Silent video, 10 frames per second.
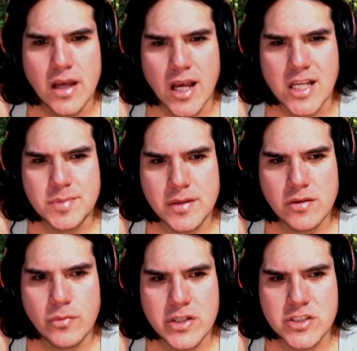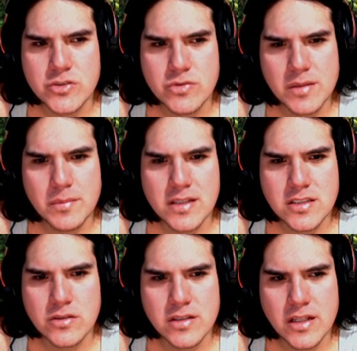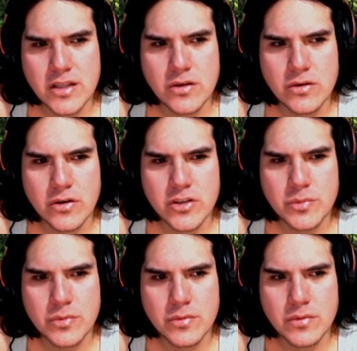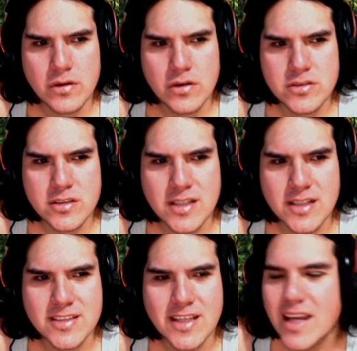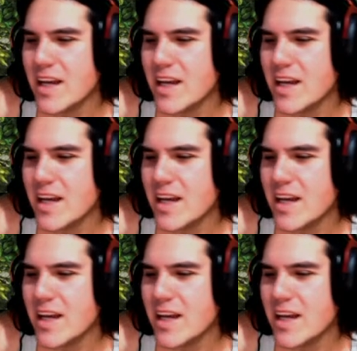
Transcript: And speaking of which, I truly must congratulate you on your on your success.